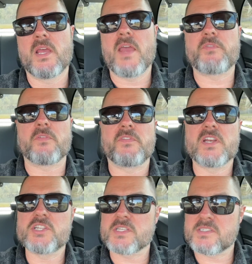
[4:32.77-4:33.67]
If your
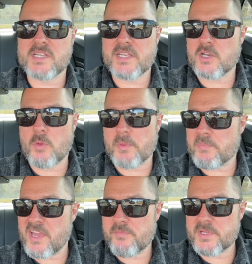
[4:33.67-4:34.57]
finish is sitting in open
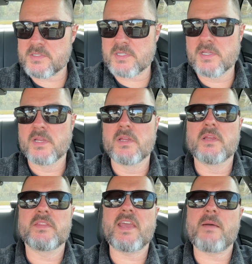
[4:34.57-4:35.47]
pavement,
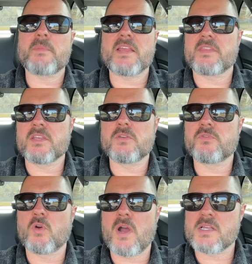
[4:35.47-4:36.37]
the app might think you've
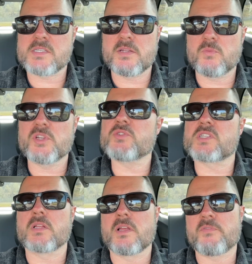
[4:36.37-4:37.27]
crossed it when you
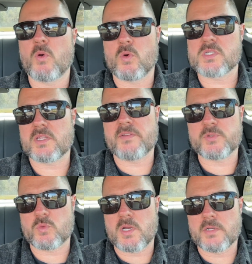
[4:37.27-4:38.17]
still have course left
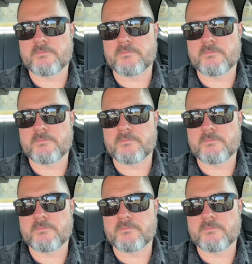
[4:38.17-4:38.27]
to run.